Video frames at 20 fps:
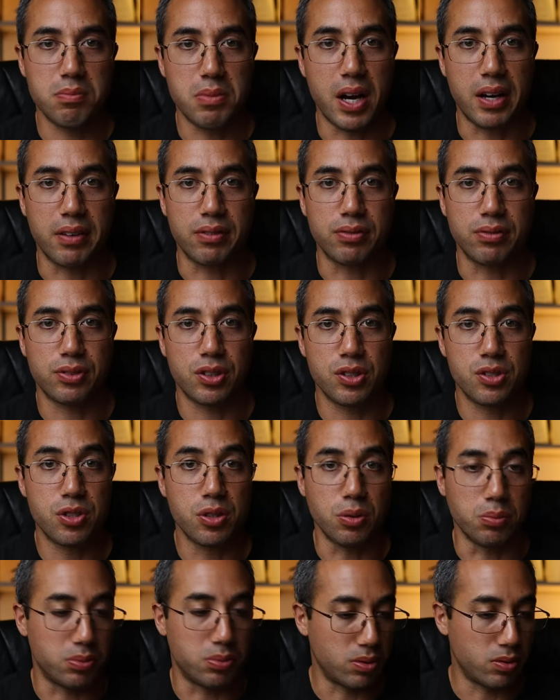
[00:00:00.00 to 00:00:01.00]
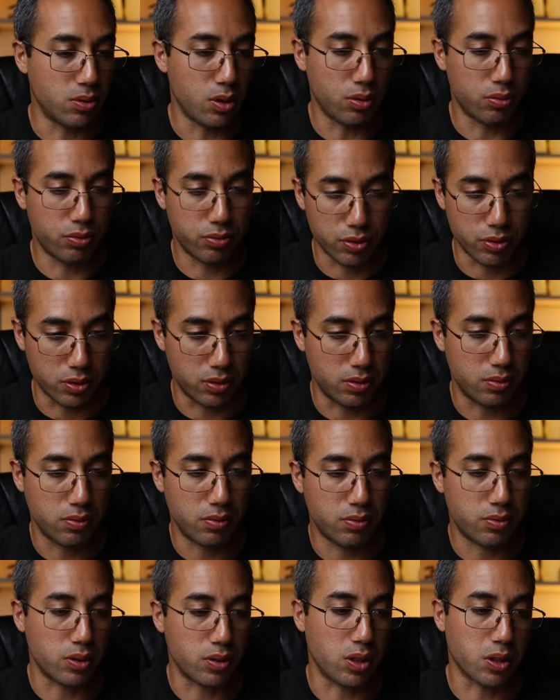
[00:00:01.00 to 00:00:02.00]
have consumed for
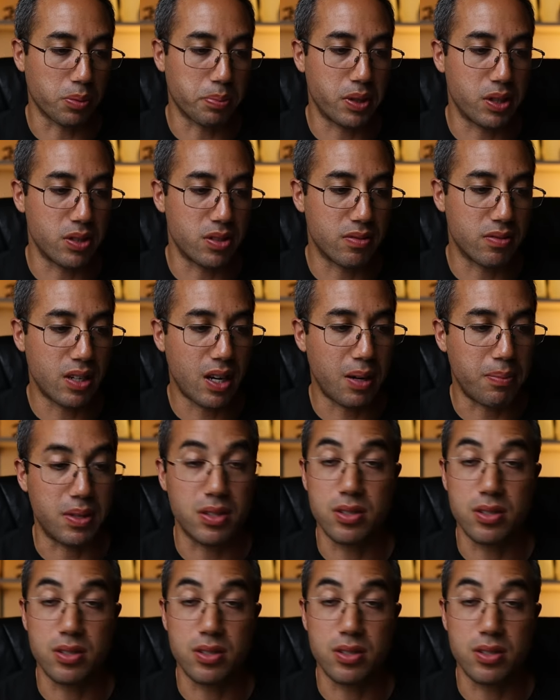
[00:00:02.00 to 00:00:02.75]
for long periods of time.